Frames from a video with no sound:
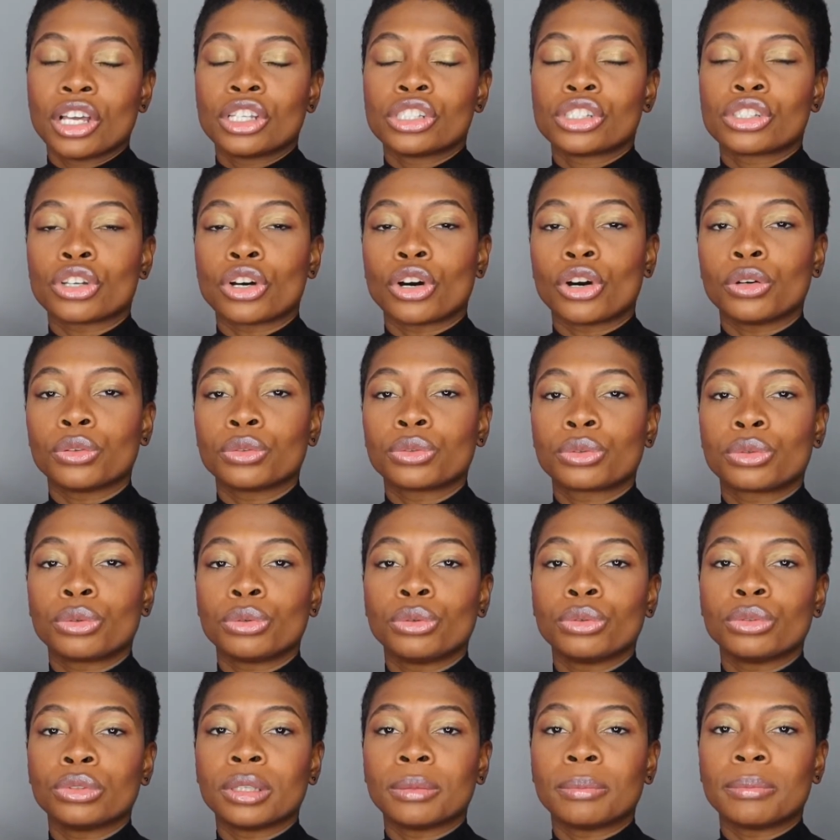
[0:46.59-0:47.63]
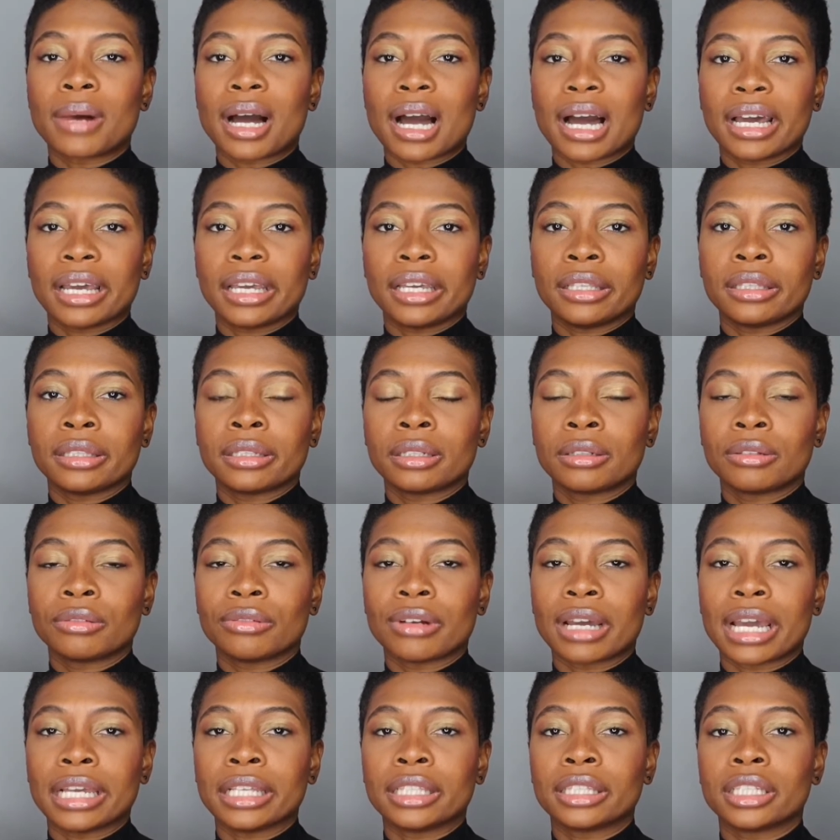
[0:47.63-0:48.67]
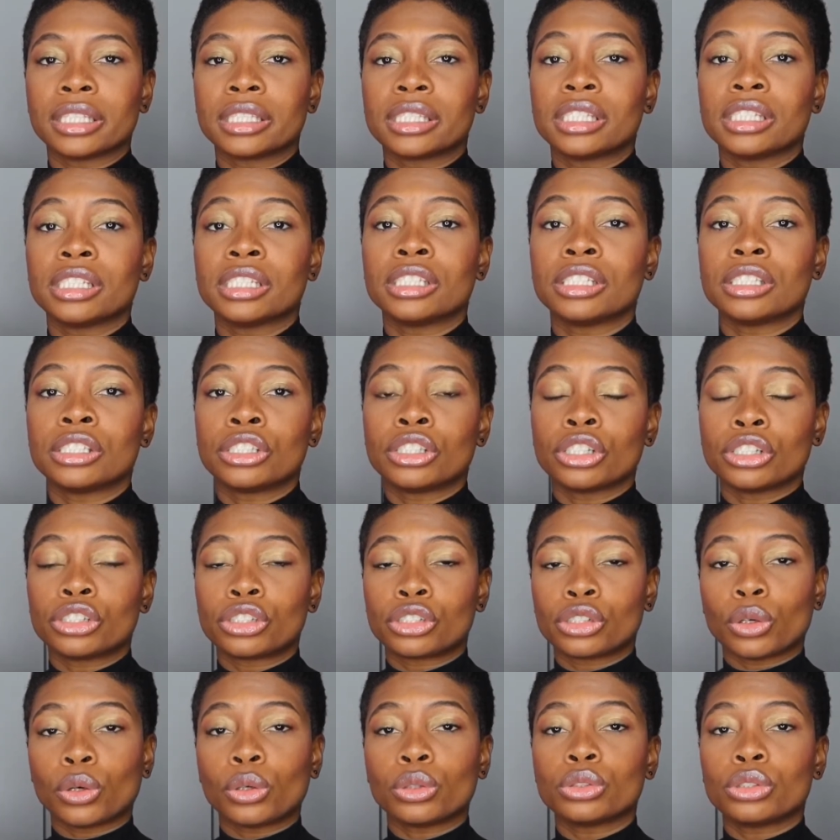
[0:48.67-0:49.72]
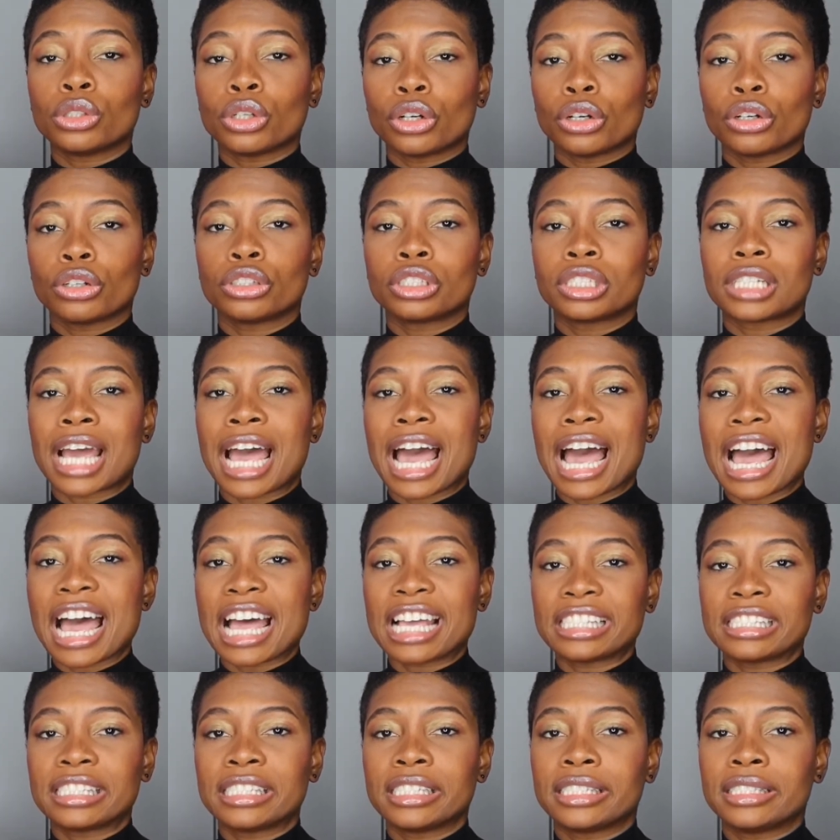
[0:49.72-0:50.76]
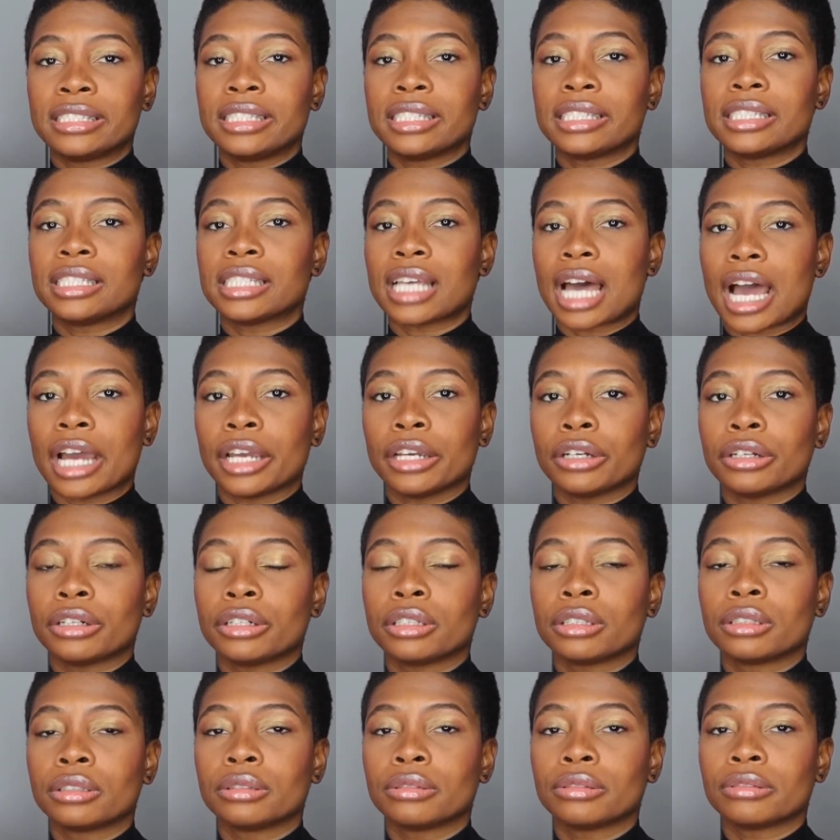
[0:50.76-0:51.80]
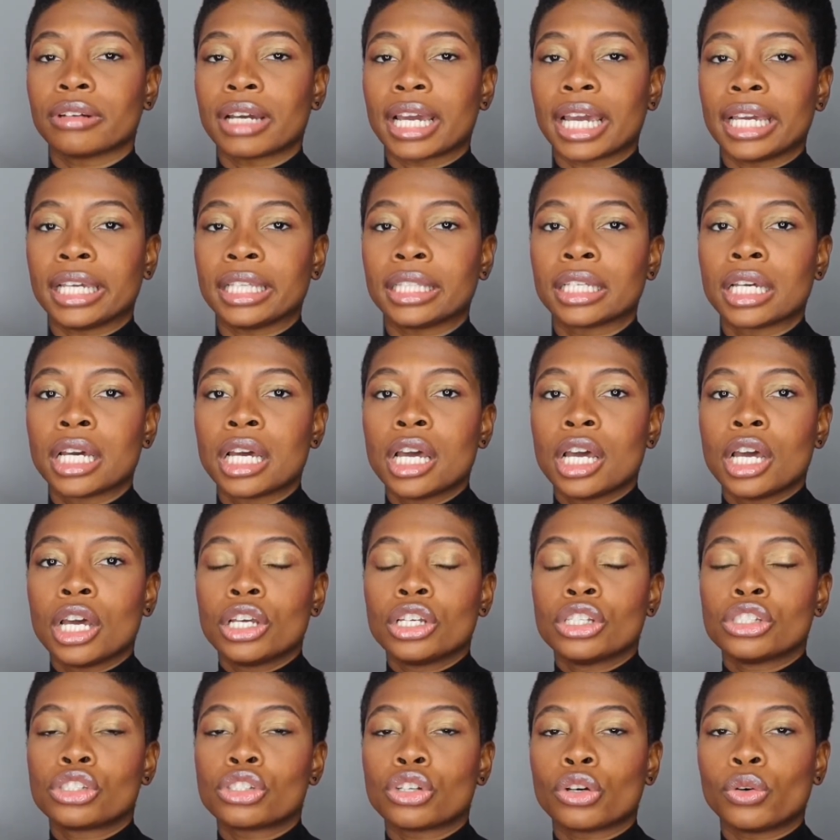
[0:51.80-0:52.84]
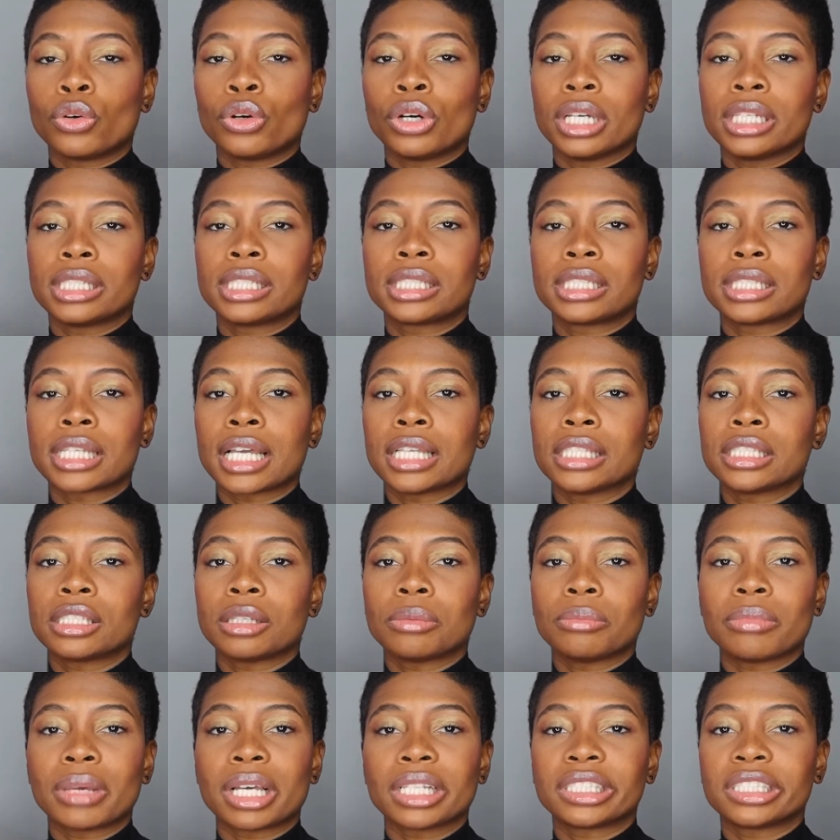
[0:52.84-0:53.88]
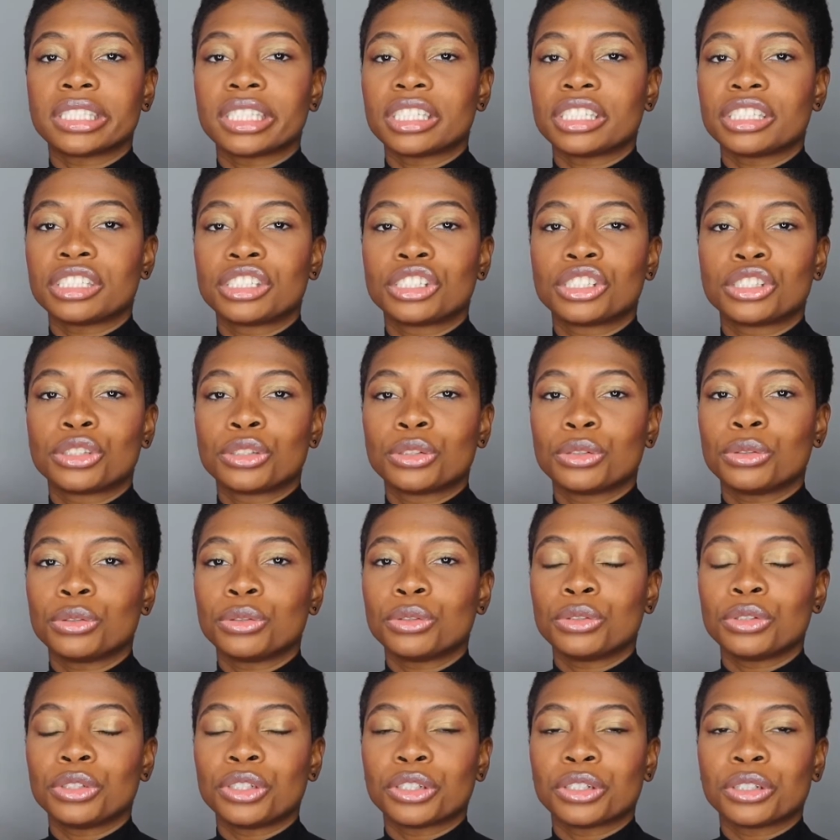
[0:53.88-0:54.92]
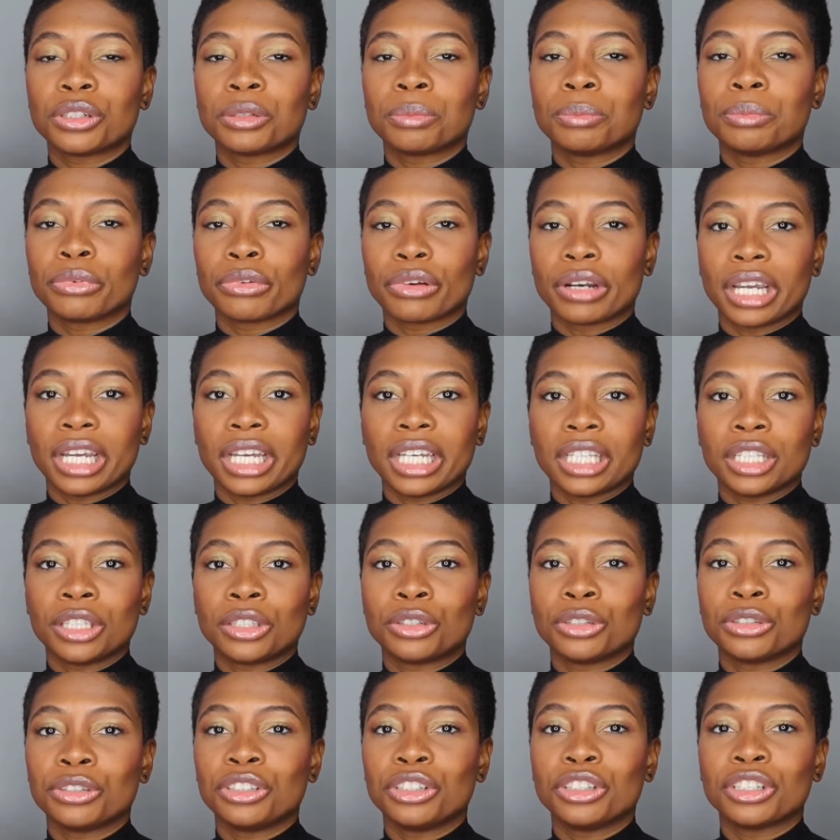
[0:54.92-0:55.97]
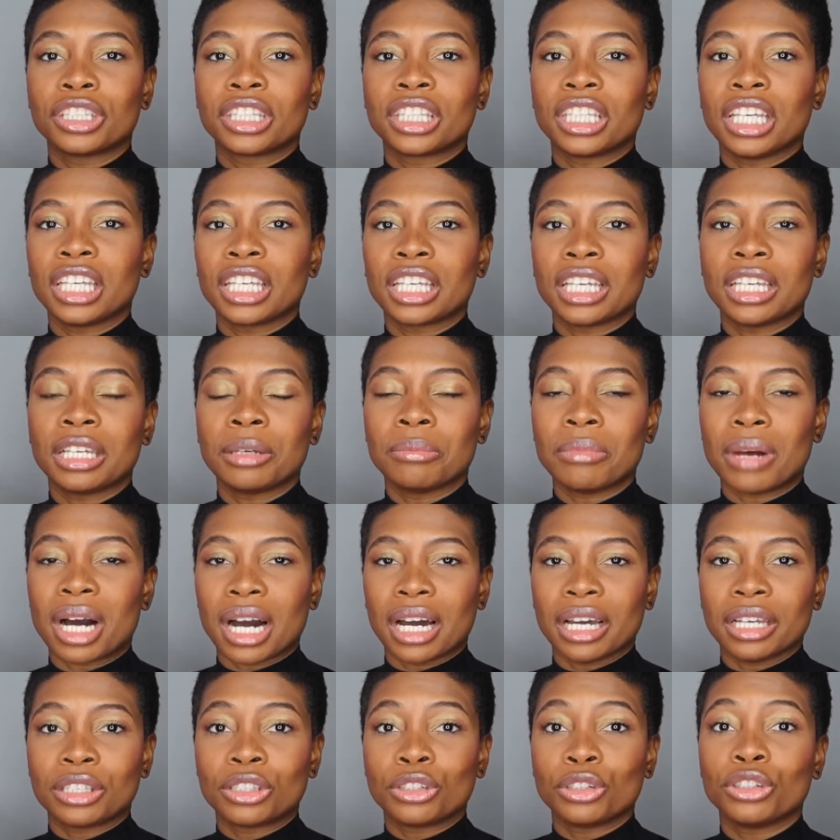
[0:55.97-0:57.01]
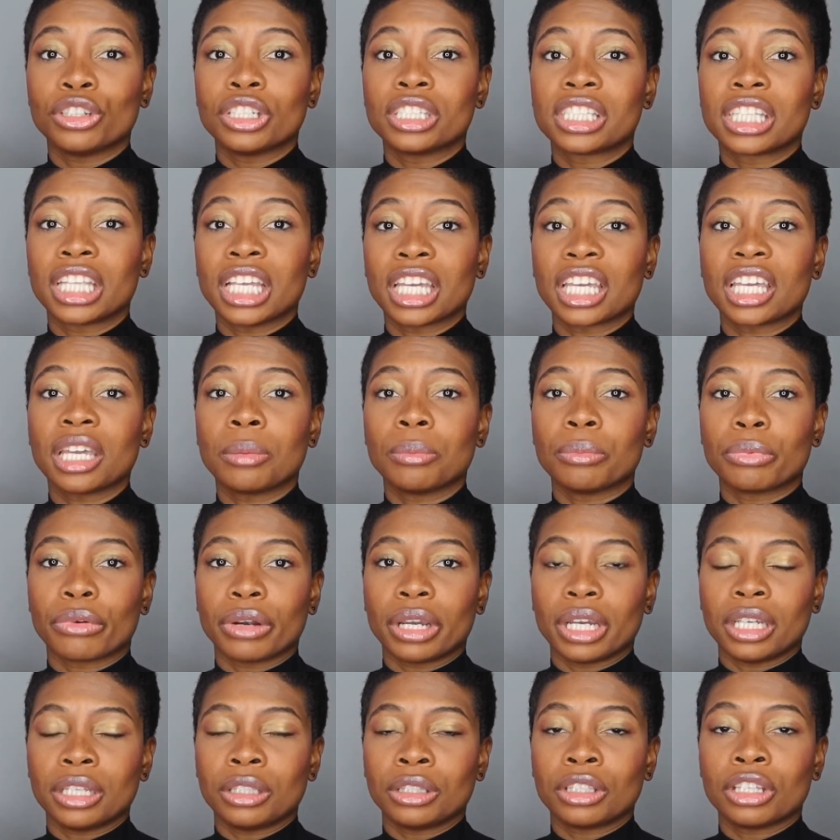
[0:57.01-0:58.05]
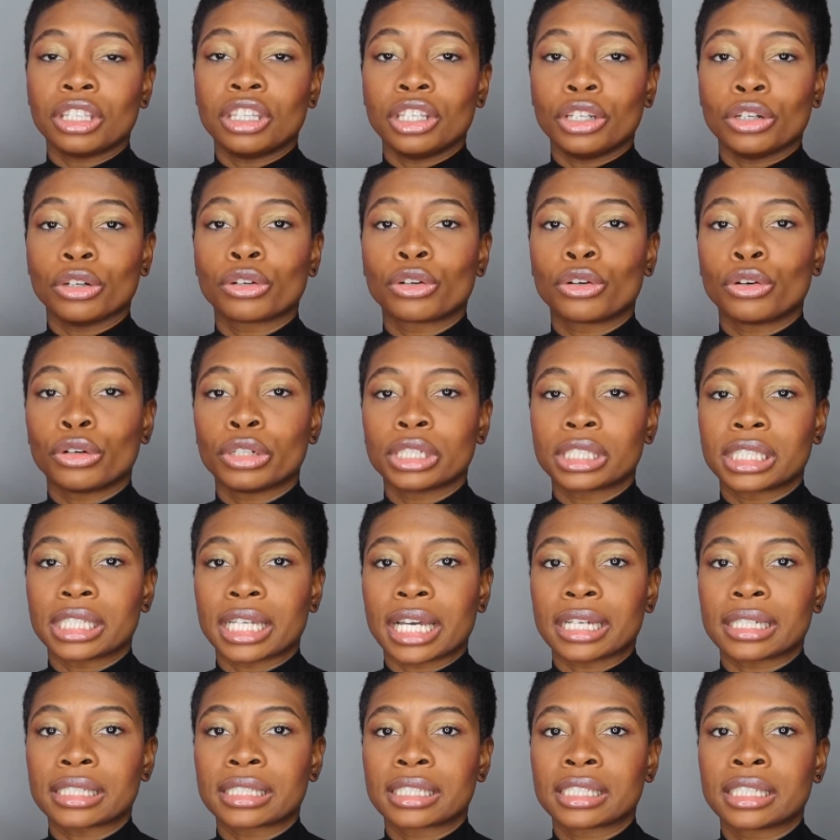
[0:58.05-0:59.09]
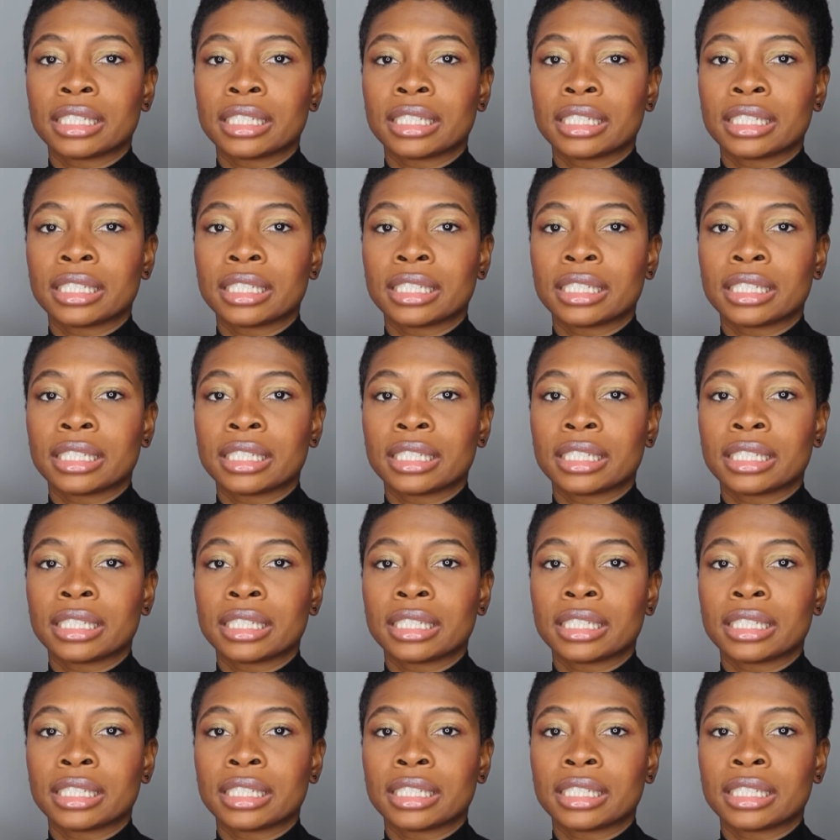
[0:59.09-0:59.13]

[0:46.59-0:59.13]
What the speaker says: So through the mind, right, the Soul's Urge has this desire, right? So it sends a message to your brain, to your thinking mind, to your thinking brain, the neocortex.